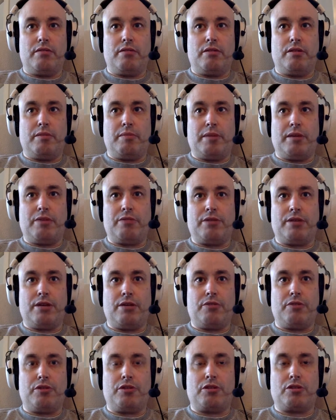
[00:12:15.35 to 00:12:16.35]
They bowed
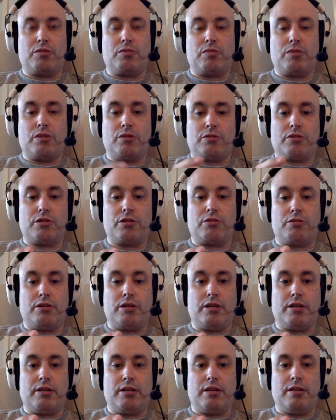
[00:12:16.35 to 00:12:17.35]
out. They just
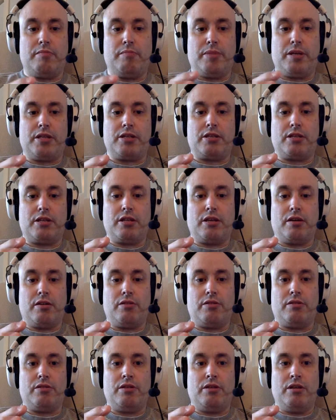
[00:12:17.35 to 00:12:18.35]
concentrated then basically
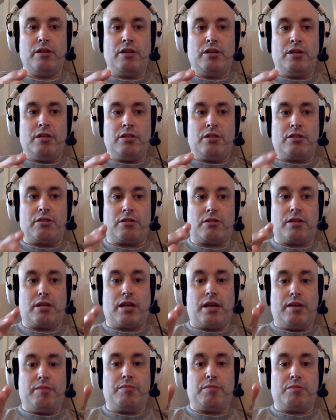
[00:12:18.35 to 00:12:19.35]
on just the
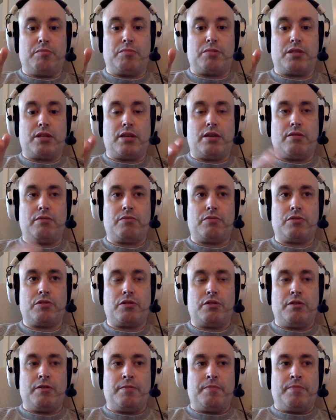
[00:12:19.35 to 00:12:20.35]
games themselves,
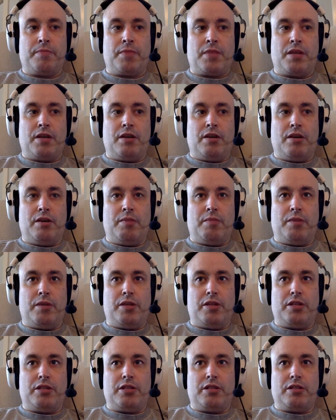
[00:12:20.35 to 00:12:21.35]
and
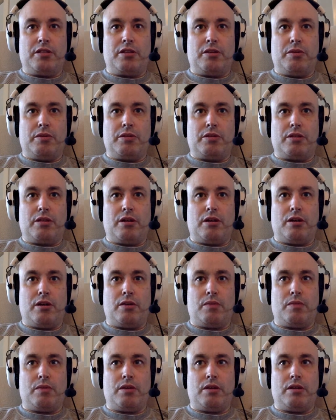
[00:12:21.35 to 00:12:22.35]
they didn't go into the
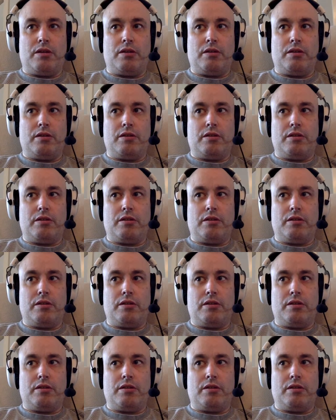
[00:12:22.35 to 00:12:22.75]
hardware.